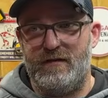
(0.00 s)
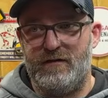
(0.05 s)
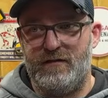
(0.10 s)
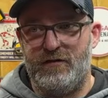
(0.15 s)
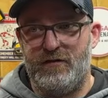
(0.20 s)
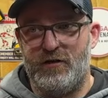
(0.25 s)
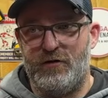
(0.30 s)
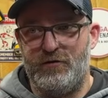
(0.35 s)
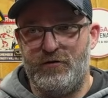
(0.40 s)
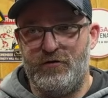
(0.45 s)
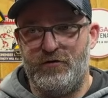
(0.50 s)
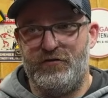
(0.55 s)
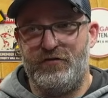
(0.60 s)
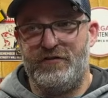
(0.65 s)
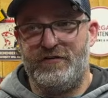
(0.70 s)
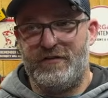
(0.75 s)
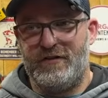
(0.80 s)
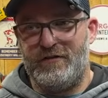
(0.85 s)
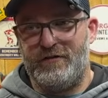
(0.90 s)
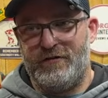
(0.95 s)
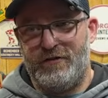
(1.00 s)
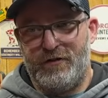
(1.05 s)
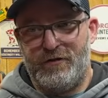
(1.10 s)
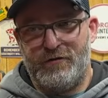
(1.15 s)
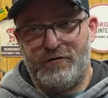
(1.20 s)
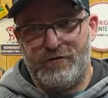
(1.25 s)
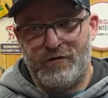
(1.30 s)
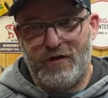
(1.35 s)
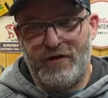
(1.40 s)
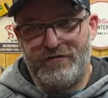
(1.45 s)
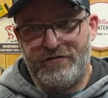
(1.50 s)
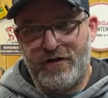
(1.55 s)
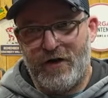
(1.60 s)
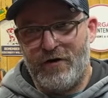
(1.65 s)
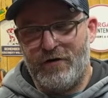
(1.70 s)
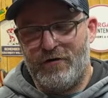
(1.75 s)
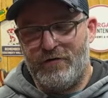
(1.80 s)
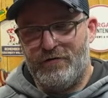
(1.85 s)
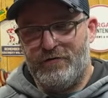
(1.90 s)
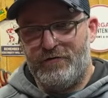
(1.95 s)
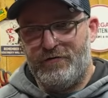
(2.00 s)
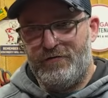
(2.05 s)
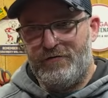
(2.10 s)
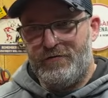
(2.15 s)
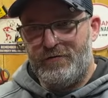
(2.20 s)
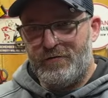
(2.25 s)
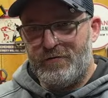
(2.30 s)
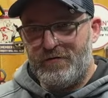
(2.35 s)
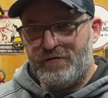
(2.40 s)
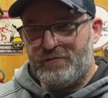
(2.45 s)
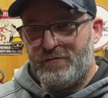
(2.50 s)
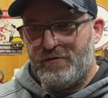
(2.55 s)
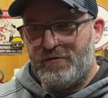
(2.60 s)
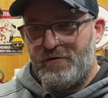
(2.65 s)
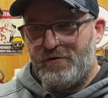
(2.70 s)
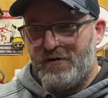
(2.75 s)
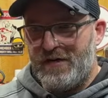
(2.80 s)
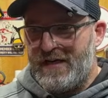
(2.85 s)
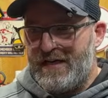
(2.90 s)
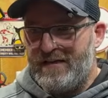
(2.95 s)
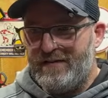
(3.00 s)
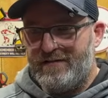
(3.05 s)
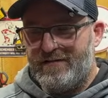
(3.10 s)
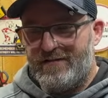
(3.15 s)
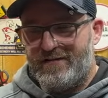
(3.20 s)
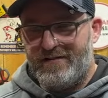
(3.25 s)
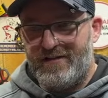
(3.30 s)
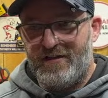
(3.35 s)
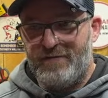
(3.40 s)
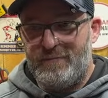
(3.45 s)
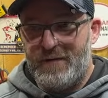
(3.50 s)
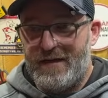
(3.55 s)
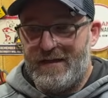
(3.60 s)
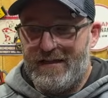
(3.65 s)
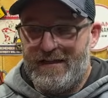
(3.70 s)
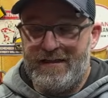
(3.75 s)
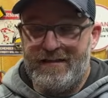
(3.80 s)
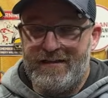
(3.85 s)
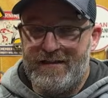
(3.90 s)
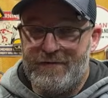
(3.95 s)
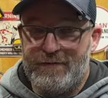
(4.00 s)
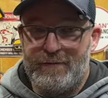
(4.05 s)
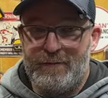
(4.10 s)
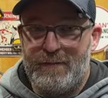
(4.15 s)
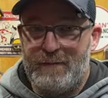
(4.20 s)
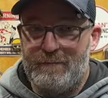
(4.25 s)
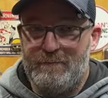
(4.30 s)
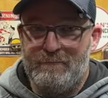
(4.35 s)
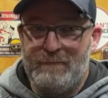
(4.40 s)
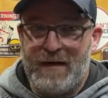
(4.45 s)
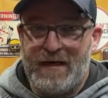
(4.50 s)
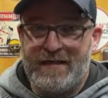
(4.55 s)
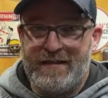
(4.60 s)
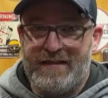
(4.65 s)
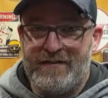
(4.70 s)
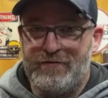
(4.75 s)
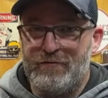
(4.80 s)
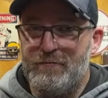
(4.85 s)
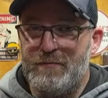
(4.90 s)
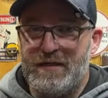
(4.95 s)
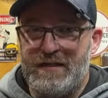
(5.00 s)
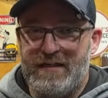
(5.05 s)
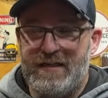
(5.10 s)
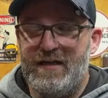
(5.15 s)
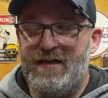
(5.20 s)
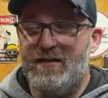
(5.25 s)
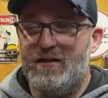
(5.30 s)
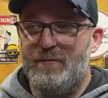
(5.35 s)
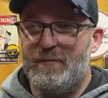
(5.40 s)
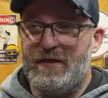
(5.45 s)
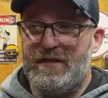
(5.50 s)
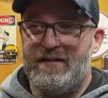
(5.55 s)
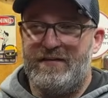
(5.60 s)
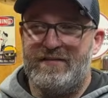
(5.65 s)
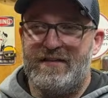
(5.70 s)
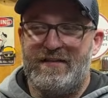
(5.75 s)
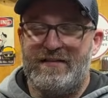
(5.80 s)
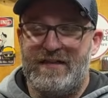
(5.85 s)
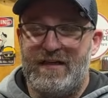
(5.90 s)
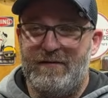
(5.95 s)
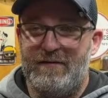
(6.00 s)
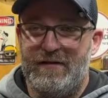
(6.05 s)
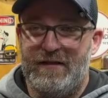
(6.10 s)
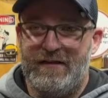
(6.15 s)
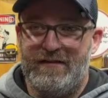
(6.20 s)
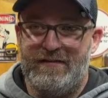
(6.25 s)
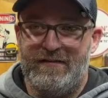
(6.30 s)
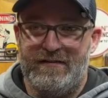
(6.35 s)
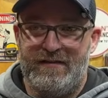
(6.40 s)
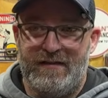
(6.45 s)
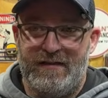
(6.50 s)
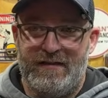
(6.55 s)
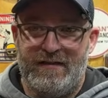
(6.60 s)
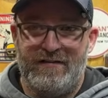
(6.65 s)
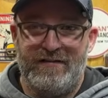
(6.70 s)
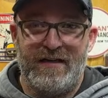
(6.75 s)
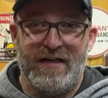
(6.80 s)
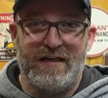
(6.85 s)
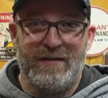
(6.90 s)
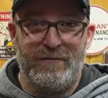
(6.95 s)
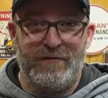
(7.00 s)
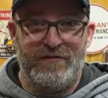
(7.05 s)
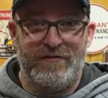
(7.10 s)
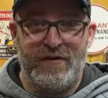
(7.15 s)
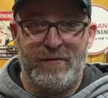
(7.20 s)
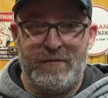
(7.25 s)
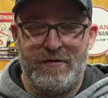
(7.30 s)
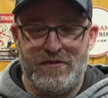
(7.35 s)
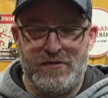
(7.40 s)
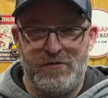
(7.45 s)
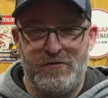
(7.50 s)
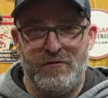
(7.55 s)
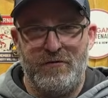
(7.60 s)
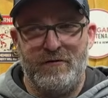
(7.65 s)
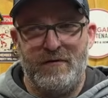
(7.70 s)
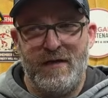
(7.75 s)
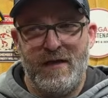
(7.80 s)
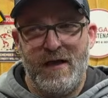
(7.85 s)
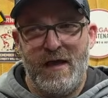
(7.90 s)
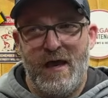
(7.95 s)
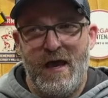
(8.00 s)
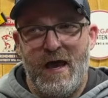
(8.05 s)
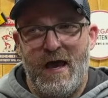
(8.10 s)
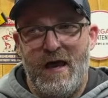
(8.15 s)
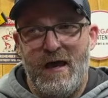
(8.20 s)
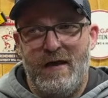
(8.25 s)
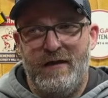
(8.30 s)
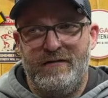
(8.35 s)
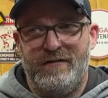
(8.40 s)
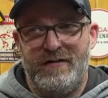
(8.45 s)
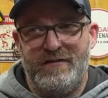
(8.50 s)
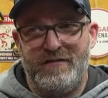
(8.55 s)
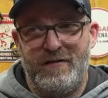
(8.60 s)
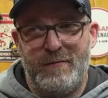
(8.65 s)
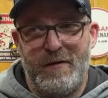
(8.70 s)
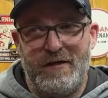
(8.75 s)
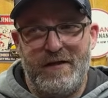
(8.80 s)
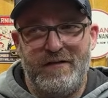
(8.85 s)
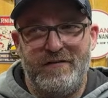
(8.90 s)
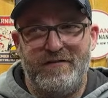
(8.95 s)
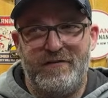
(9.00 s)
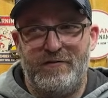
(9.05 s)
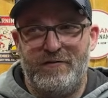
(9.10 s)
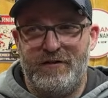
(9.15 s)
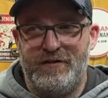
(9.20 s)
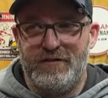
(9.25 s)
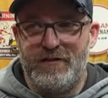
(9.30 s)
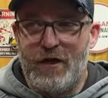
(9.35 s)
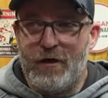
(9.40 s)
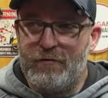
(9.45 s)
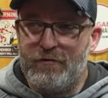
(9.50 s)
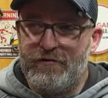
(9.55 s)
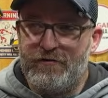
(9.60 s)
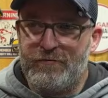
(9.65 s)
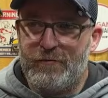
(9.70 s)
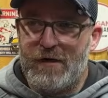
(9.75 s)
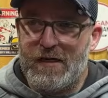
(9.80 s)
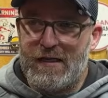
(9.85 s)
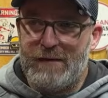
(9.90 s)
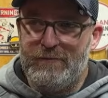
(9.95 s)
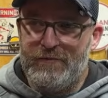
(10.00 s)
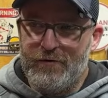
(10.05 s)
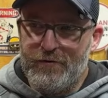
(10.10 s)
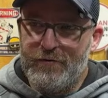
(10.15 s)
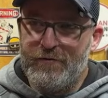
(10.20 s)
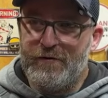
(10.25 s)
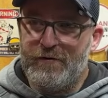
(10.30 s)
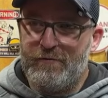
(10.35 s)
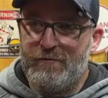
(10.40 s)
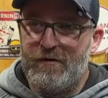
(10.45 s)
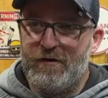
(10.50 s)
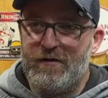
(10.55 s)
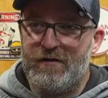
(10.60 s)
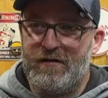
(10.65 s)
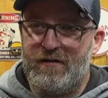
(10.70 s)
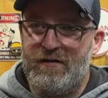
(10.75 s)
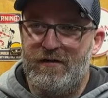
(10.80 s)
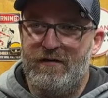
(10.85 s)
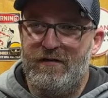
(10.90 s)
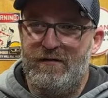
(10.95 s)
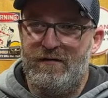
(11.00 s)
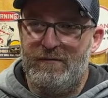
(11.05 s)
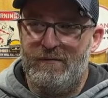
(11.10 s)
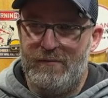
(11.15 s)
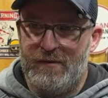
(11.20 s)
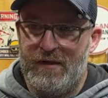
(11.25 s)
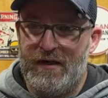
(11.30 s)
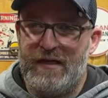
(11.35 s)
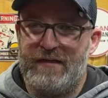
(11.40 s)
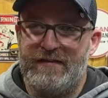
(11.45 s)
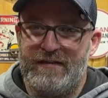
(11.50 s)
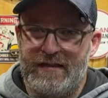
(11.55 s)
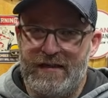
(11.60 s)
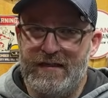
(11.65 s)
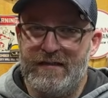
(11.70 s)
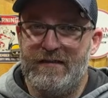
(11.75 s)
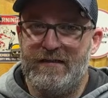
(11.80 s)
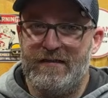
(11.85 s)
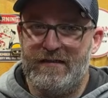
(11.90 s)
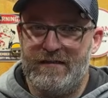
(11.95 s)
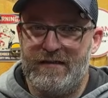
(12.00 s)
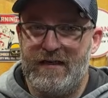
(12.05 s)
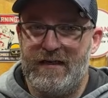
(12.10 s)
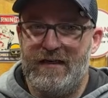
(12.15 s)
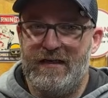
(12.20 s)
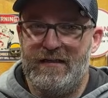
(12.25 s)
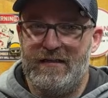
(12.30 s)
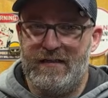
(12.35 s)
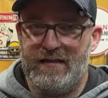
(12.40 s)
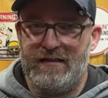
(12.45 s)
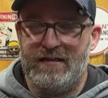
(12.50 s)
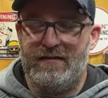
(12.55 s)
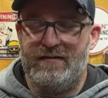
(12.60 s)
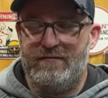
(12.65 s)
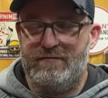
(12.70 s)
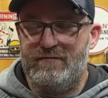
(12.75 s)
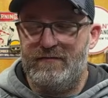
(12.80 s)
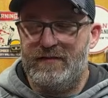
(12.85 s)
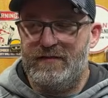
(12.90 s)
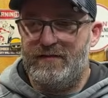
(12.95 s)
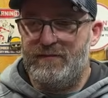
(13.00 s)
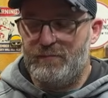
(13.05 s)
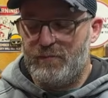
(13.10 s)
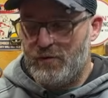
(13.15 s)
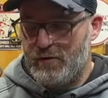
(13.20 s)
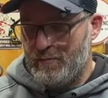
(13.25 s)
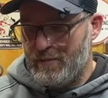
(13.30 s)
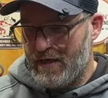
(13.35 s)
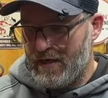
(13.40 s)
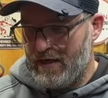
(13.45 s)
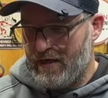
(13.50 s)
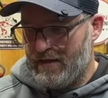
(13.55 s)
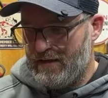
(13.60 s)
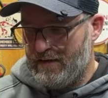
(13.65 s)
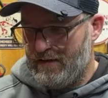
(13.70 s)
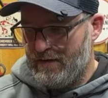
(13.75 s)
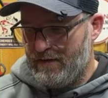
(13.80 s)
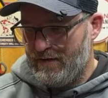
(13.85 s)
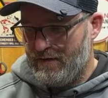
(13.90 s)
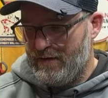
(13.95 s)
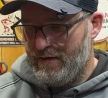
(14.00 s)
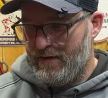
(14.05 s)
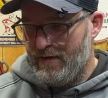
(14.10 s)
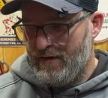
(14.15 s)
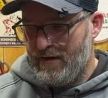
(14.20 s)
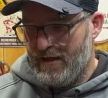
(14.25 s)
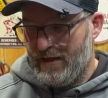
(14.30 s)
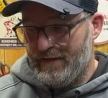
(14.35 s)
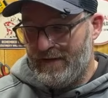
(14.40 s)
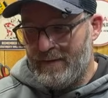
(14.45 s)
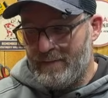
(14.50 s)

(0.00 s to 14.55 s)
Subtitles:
you know, you sit there and you go across all those joists with your knees and stuff. By the end of it, my knees would be killing me. And it's not that it's not even something that it's not something I necessarily notice while I'm doing the work, but at the end of the day, like it's pretty bad. And